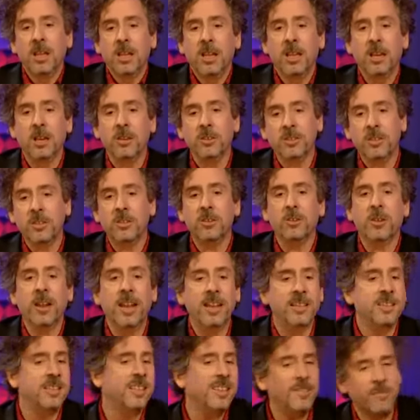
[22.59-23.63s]
you know,
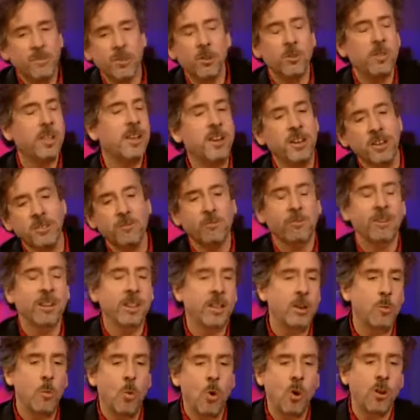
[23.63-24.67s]
Scissorhands, even though they didn't
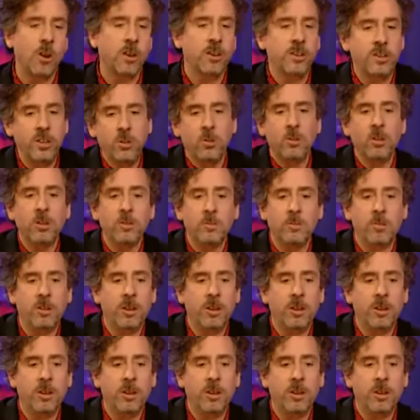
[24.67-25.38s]
really want to do it,